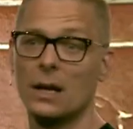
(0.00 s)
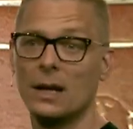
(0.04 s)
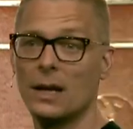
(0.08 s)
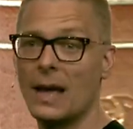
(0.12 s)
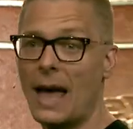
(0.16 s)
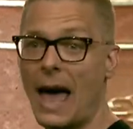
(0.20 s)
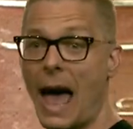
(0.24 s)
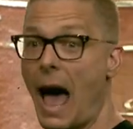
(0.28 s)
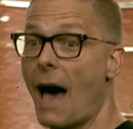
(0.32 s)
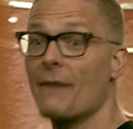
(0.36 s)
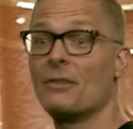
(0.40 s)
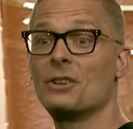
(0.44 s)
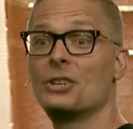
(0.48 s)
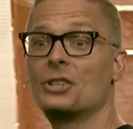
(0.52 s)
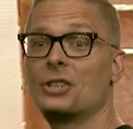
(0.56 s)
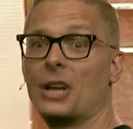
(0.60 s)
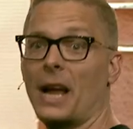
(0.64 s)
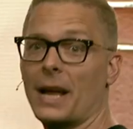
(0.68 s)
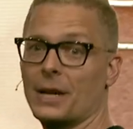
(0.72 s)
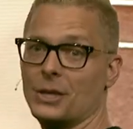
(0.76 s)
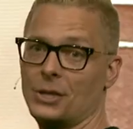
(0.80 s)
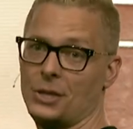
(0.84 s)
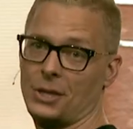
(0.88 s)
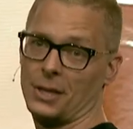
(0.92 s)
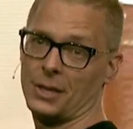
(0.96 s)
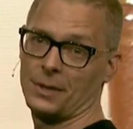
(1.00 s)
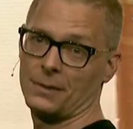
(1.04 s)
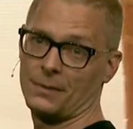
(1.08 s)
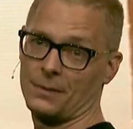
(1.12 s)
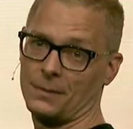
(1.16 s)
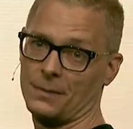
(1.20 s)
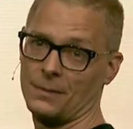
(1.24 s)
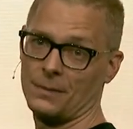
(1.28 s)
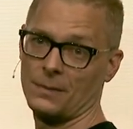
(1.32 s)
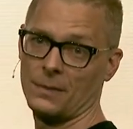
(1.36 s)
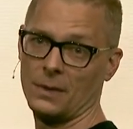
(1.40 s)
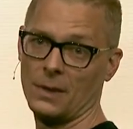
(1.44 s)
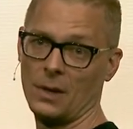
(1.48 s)
haven't changed.
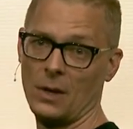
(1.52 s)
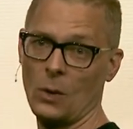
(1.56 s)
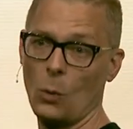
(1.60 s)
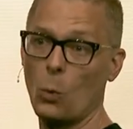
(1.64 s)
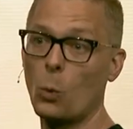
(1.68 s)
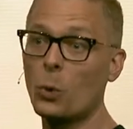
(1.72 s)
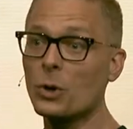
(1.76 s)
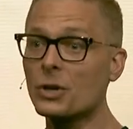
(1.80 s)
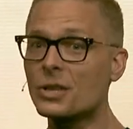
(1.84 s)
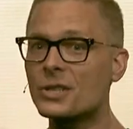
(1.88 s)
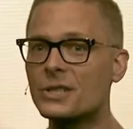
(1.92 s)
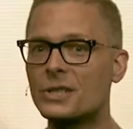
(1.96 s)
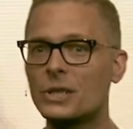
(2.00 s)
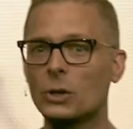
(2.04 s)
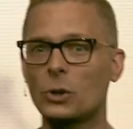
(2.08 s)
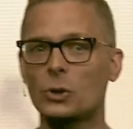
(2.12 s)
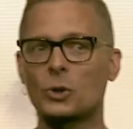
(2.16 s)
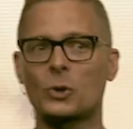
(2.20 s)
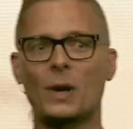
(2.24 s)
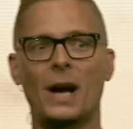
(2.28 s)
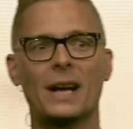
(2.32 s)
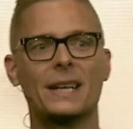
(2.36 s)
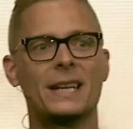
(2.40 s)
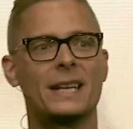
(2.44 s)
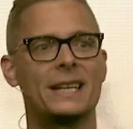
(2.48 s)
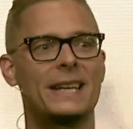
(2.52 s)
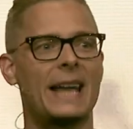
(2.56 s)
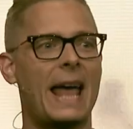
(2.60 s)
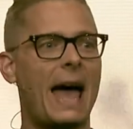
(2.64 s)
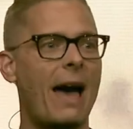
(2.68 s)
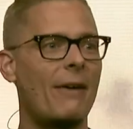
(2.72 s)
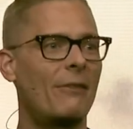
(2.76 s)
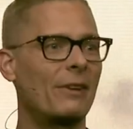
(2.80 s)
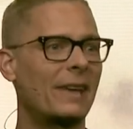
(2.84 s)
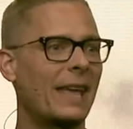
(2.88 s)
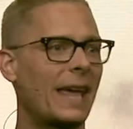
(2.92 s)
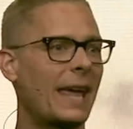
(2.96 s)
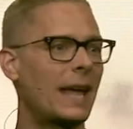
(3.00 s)
We're still trying to
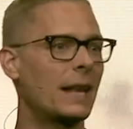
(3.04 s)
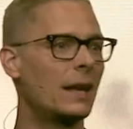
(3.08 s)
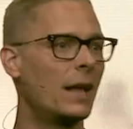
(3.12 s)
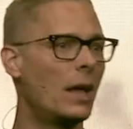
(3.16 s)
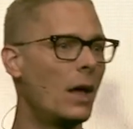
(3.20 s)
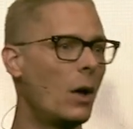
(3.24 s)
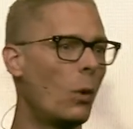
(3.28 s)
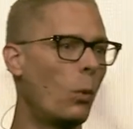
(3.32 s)
navigate